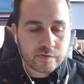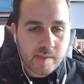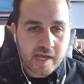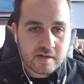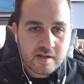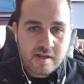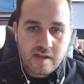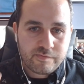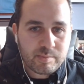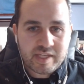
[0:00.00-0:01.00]
from that
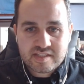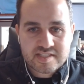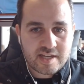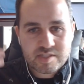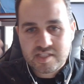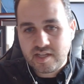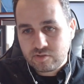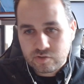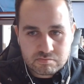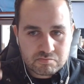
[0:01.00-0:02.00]
if you make the same mistake